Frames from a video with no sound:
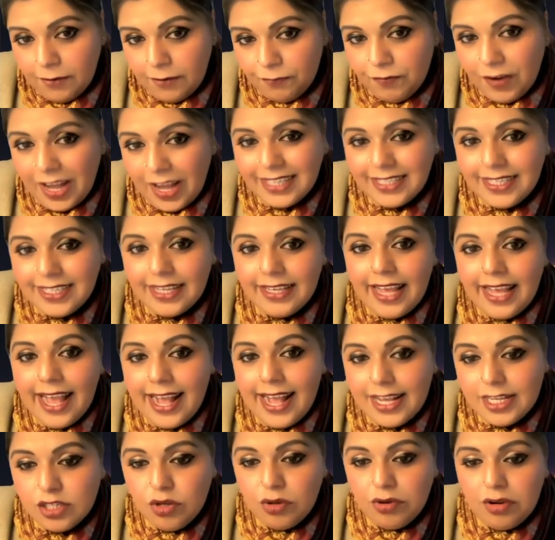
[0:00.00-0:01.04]
deflecting
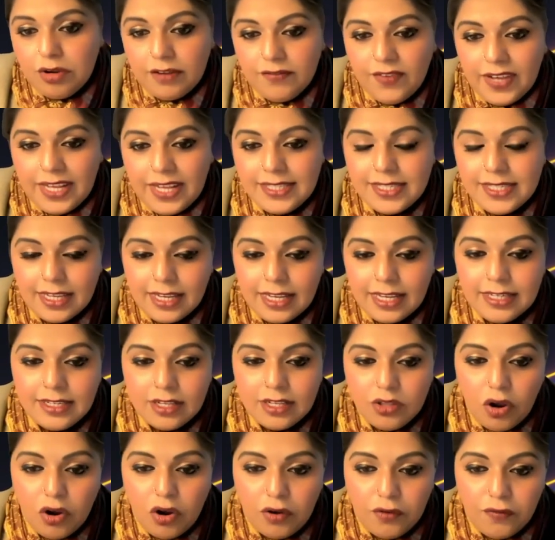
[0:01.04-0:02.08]
as you're advancing
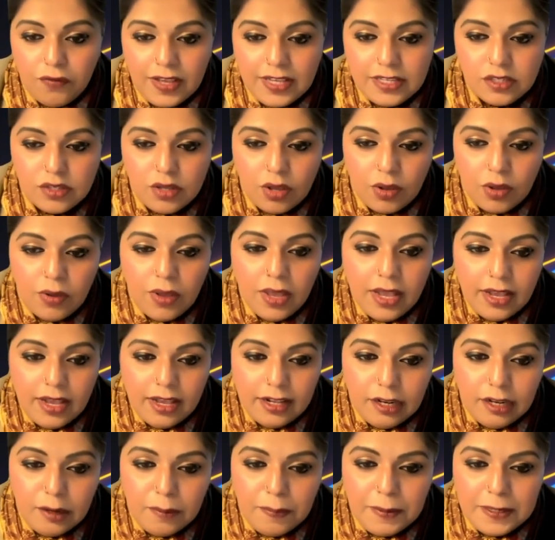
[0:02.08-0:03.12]
into the RV. So
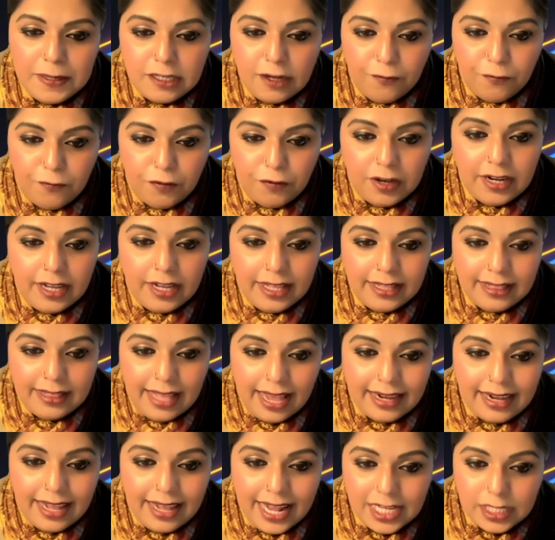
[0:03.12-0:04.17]
a little bit different in
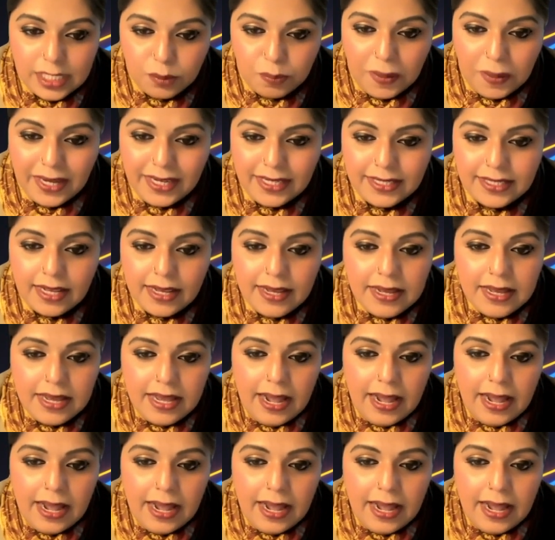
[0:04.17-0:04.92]
that aspect.